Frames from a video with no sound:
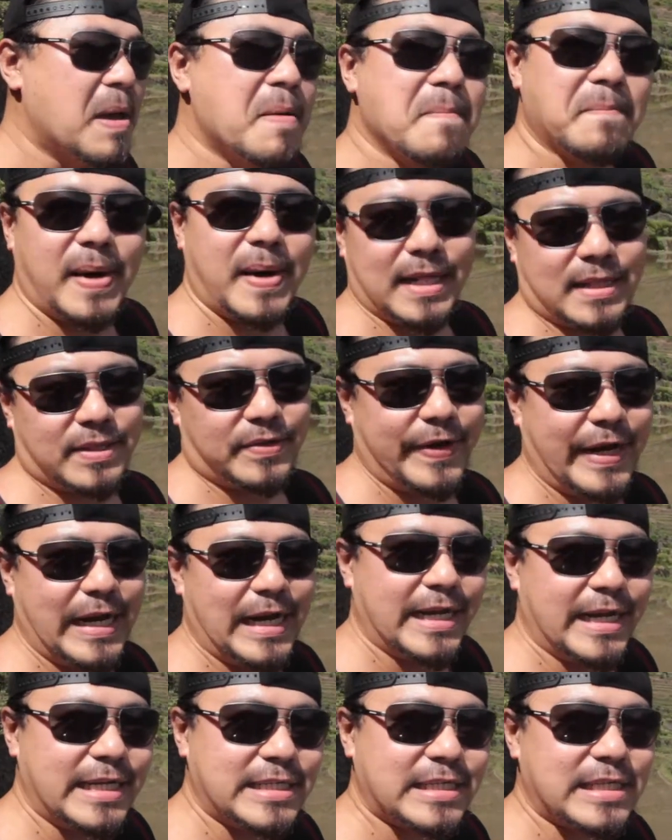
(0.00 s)
But
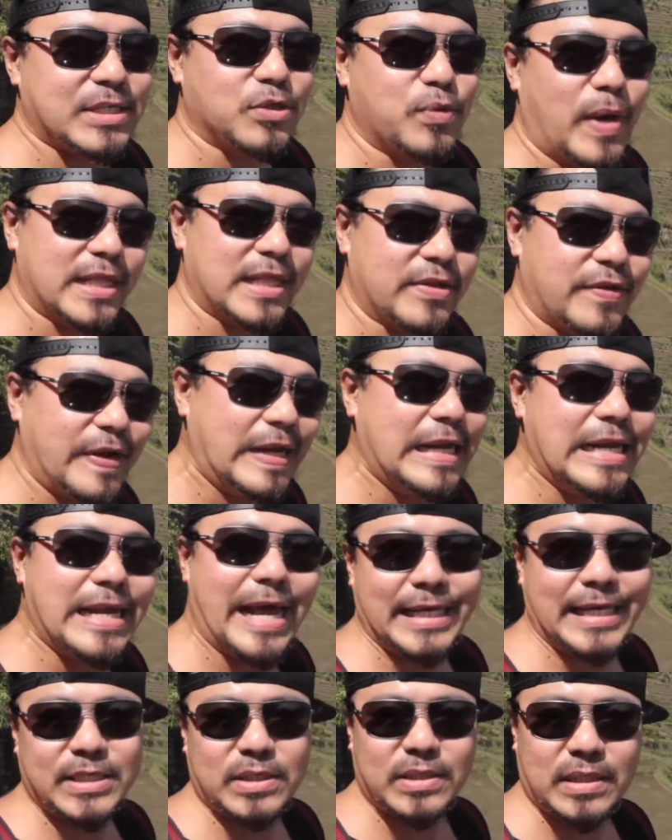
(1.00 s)
really, this is what really
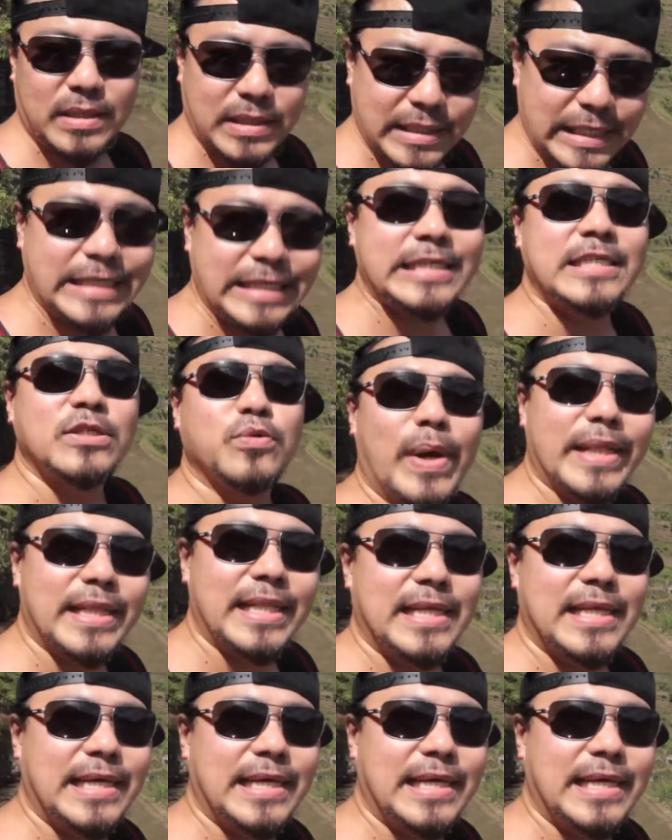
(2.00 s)
likes. This is what.